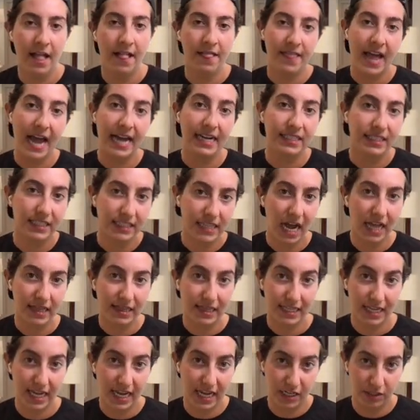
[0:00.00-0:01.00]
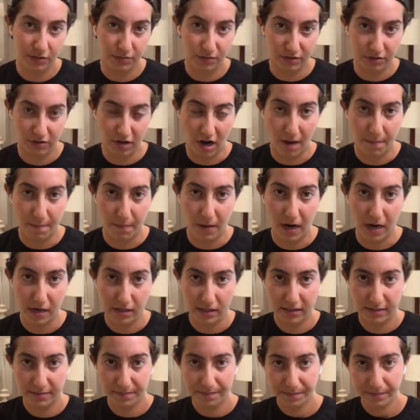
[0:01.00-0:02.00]
That is not the case with
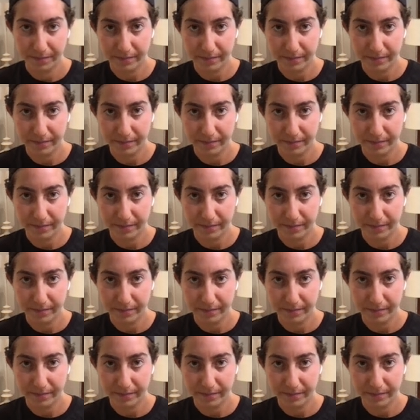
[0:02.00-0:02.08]
Dropbox.